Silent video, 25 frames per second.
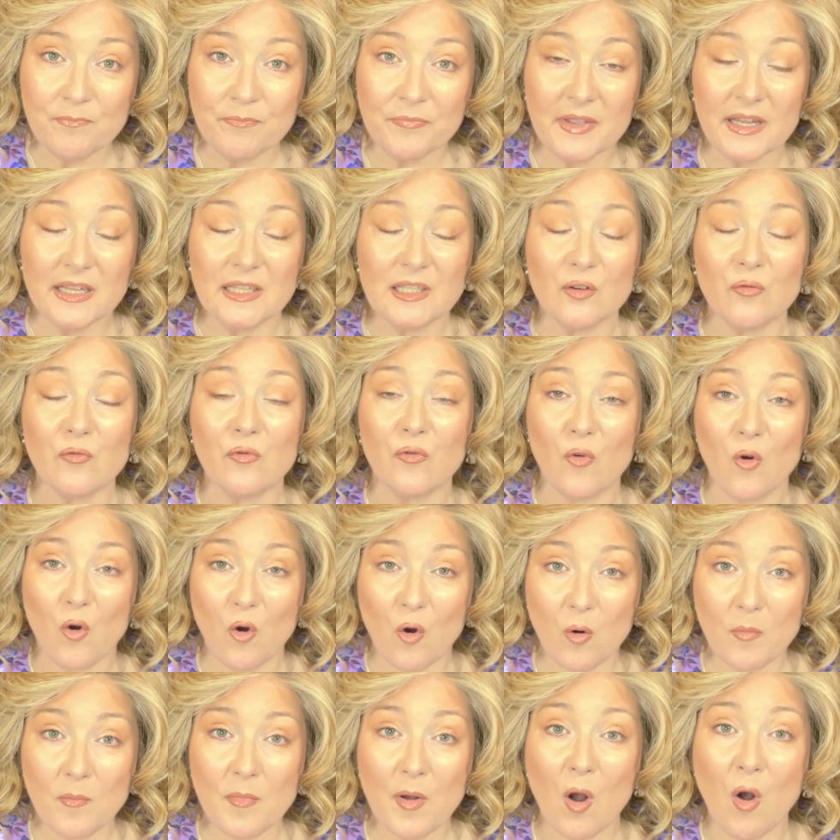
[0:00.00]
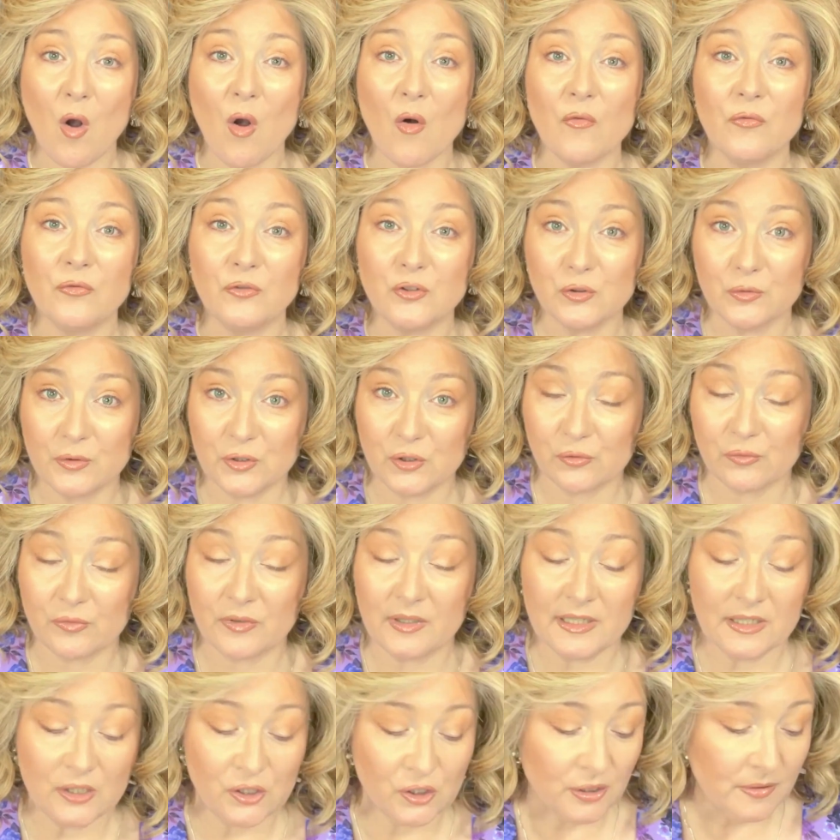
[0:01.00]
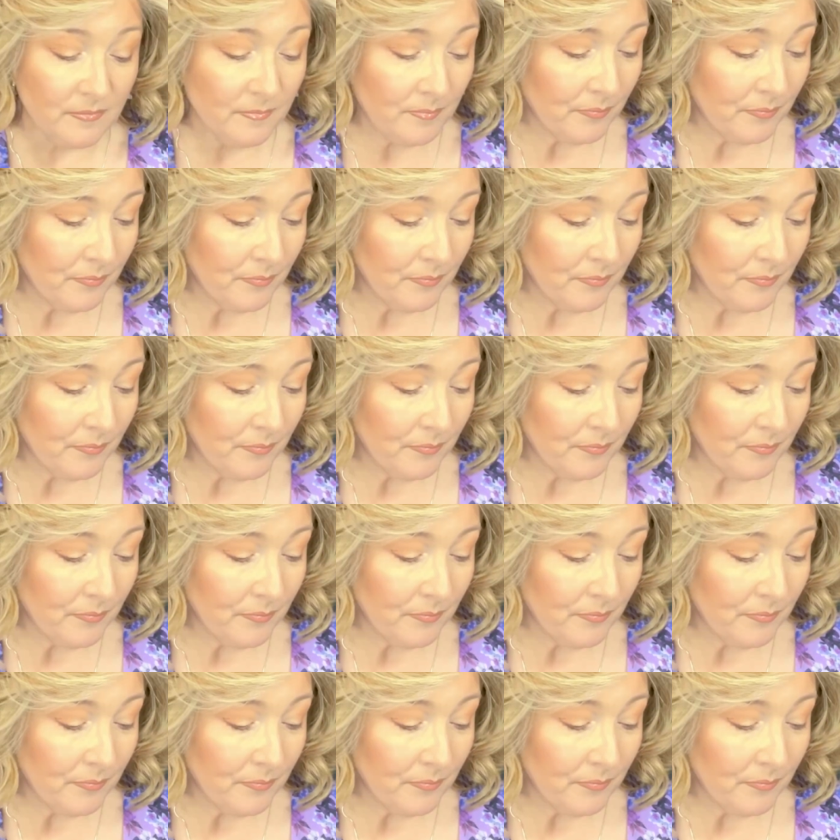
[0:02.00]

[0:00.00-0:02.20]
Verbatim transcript: It's a form of Jewish religion.